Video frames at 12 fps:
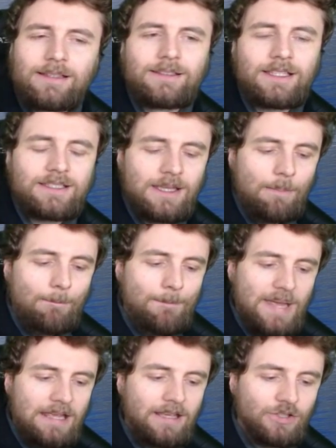does it
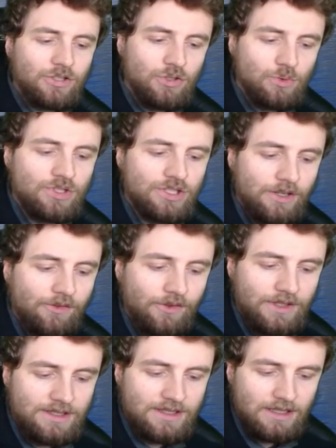make a huge
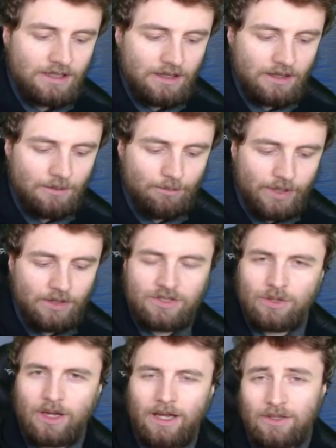difference compared
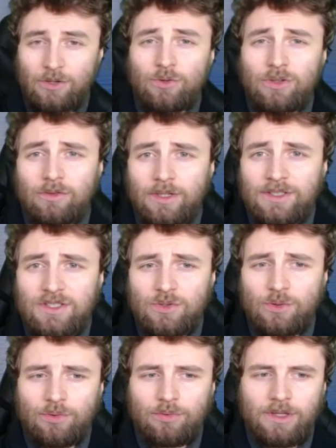to a Hakuryu that runs
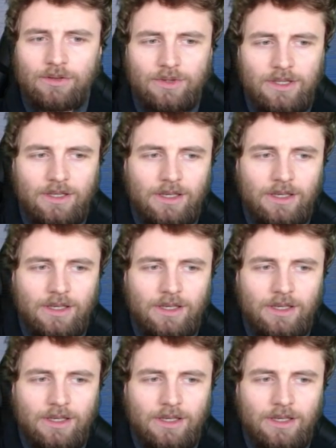233?